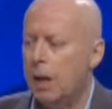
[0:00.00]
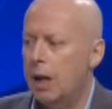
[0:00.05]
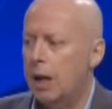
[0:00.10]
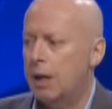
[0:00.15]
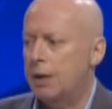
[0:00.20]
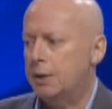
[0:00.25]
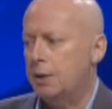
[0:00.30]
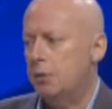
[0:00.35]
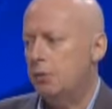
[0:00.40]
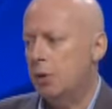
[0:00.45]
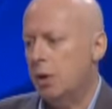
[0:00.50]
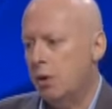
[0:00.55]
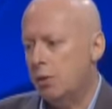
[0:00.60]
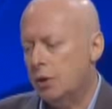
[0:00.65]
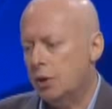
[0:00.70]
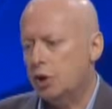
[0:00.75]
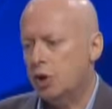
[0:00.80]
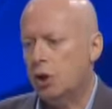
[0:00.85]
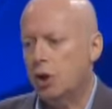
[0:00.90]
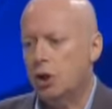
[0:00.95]
As you know,
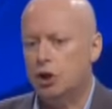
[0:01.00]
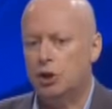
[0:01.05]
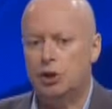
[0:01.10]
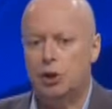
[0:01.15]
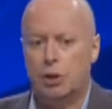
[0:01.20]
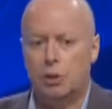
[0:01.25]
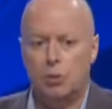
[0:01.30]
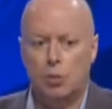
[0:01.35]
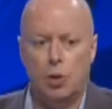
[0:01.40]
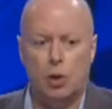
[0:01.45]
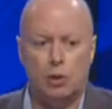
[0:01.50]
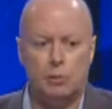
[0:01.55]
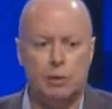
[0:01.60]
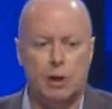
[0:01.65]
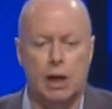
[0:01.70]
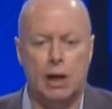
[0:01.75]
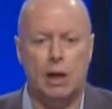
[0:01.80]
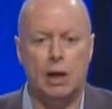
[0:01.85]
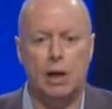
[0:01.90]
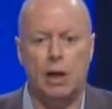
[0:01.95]
the church didn't want
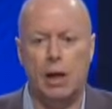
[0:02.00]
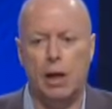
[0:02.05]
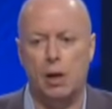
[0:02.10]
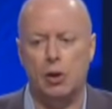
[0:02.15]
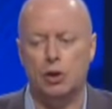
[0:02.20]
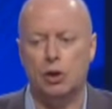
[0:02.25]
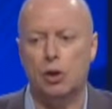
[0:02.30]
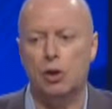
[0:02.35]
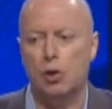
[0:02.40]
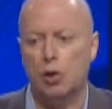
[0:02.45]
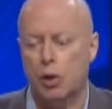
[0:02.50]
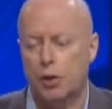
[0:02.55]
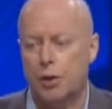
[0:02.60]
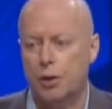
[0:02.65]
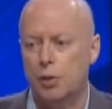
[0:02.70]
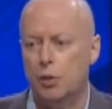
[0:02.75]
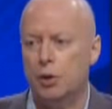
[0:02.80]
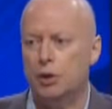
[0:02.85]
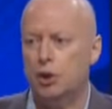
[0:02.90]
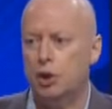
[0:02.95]
Galileo to look
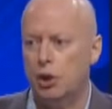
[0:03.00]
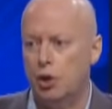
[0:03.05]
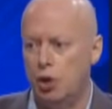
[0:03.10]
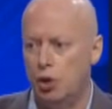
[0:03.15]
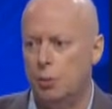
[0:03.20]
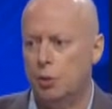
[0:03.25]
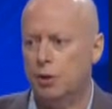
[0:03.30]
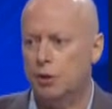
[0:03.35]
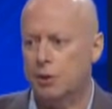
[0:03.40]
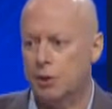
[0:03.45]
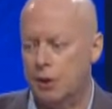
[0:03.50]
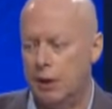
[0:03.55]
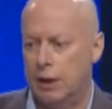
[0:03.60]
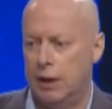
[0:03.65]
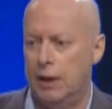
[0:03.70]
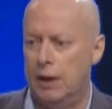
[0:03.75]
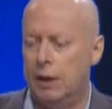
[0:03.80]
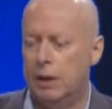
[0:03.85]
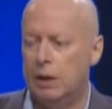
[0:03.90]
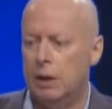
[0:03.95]
through a tube and
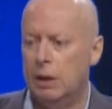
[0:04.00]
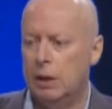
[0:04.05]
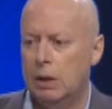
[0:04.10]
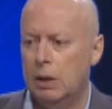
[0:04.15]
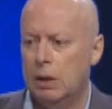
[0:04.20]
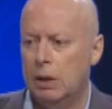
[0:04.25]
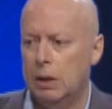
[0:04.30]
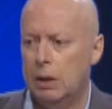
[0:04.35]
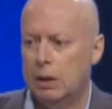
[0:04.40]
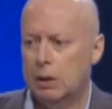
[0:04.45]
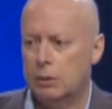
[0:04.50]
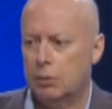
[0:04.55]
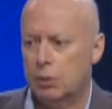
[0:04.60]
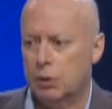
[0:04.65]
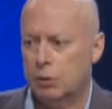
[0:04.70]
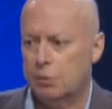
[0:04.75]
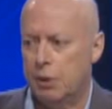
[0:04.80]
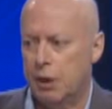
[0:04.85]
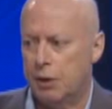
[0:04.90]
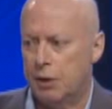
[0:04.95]
see,
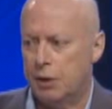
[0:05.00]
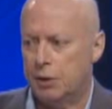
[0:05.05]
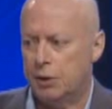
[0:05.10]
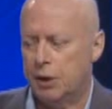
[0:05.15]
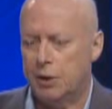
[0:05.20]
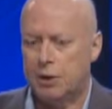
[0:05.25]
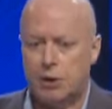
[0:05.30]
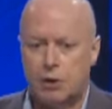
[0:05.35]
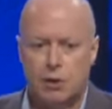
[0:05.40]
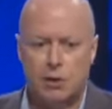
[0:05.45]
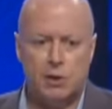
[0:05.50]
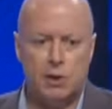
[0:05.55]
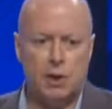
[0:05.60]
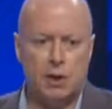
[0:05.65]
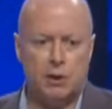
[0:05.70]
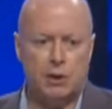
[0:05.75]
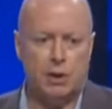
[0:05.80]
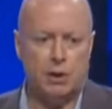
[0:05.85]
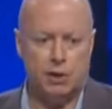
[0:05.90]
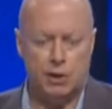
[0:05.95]
make the
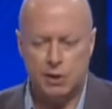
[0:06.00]
disconcerting